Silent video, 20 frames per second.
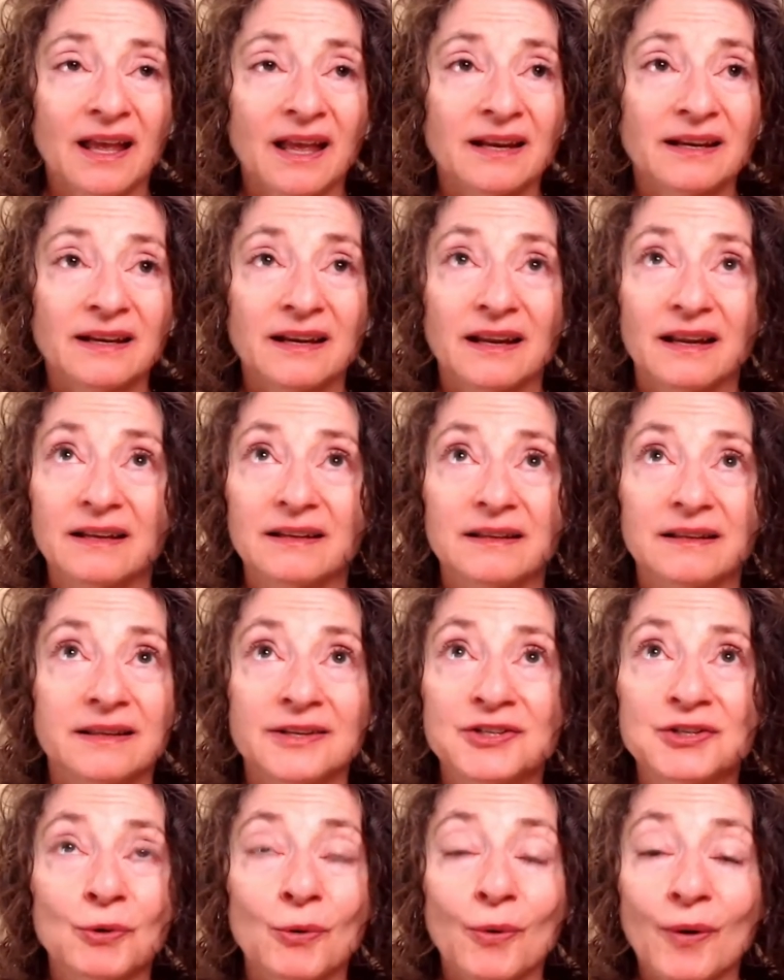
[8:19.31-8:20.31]
and
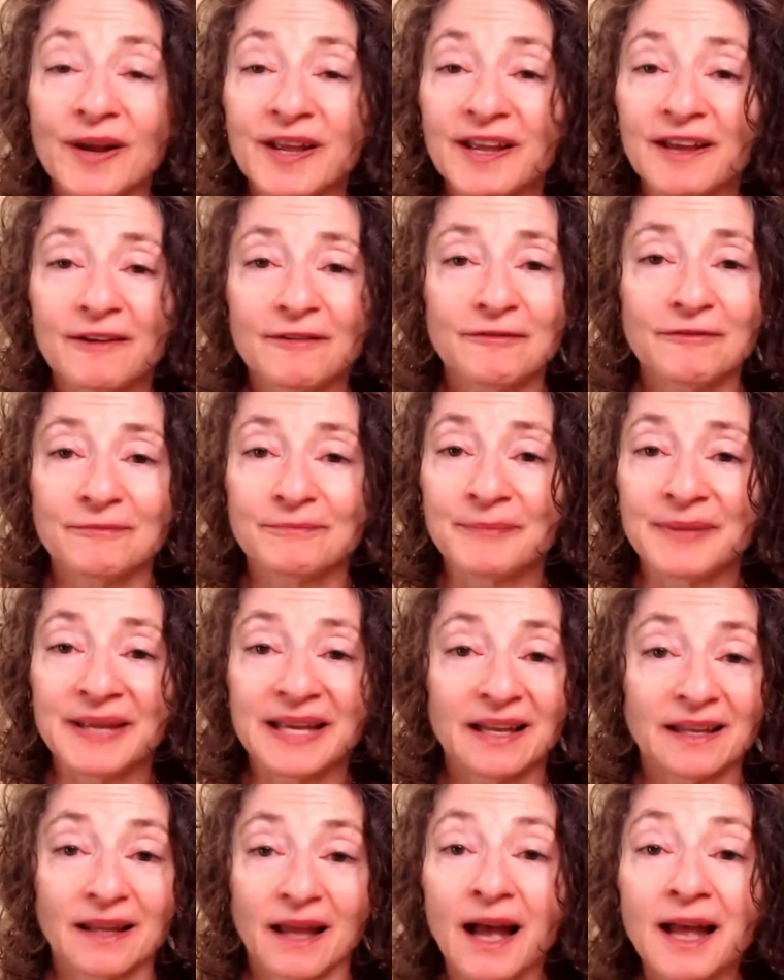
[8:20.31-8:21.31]
the joy of
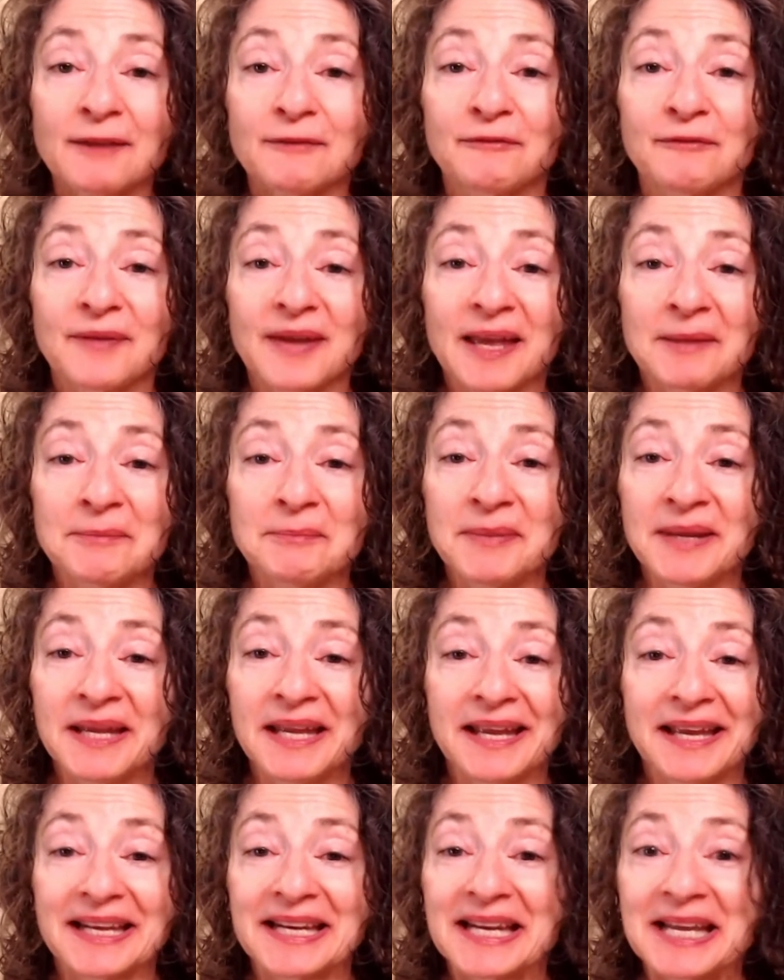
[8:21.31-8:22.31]
being alive
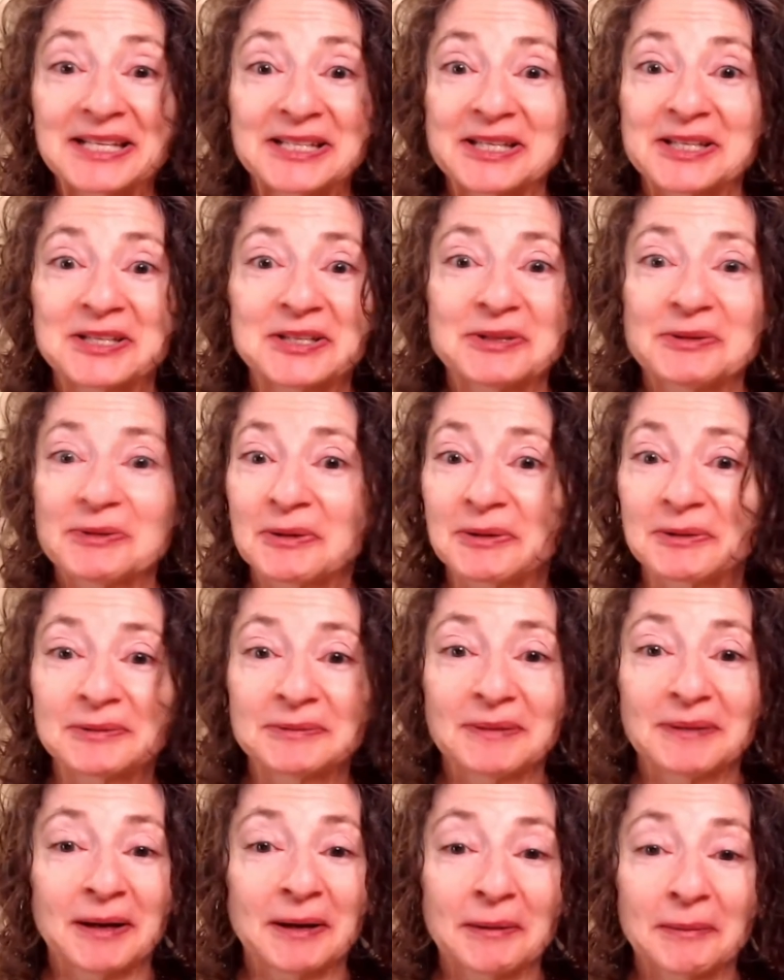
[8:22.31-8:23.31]
and being connected
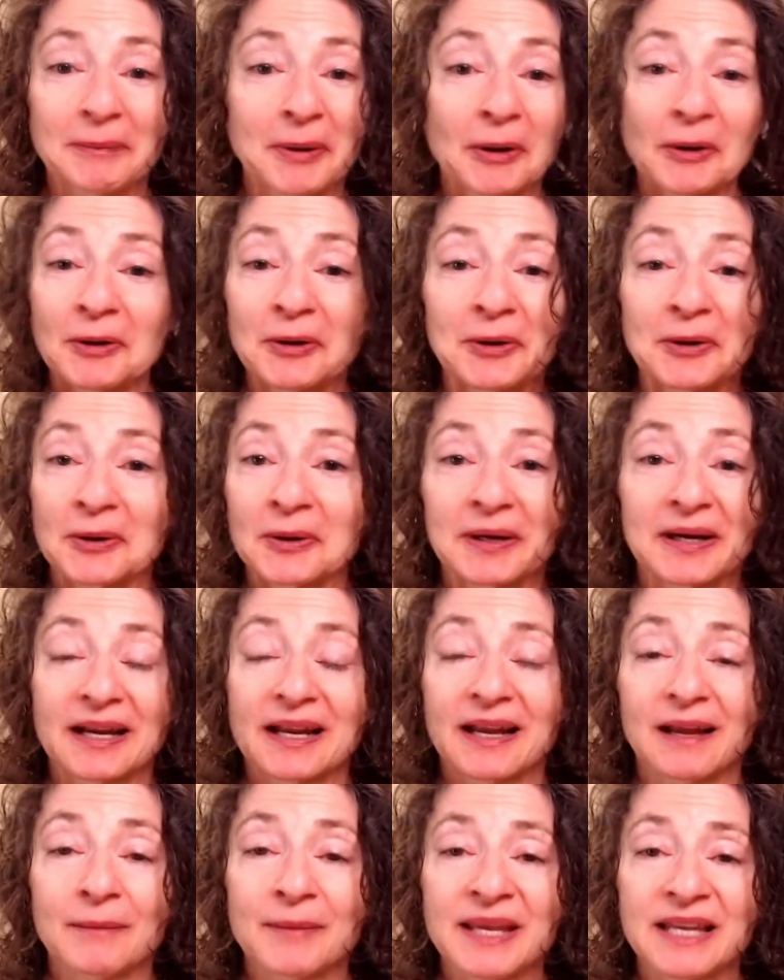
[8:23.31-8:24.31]
to our partner.
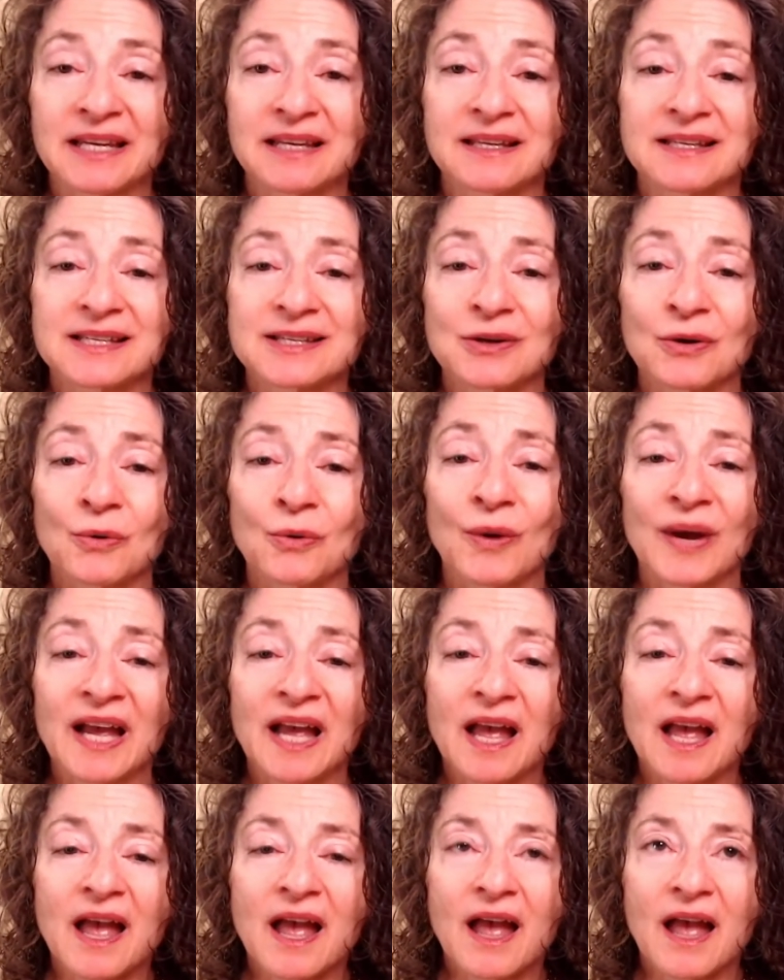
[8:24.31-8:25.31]
So